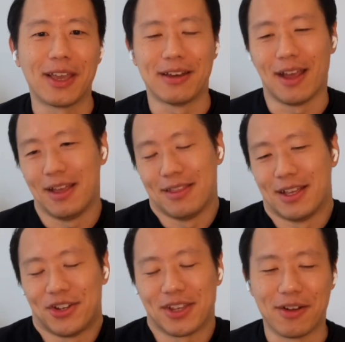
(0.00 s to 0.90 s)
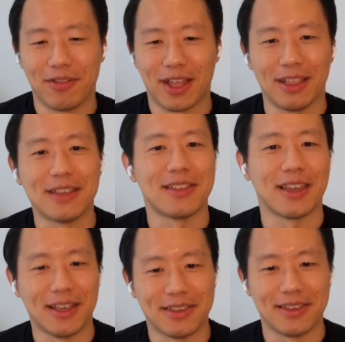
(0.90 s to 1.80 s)
And that's just kind of like less the
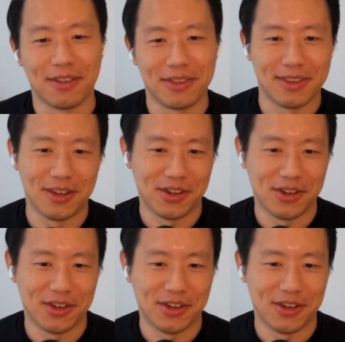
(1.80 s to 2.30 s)
case in Southeast Asia.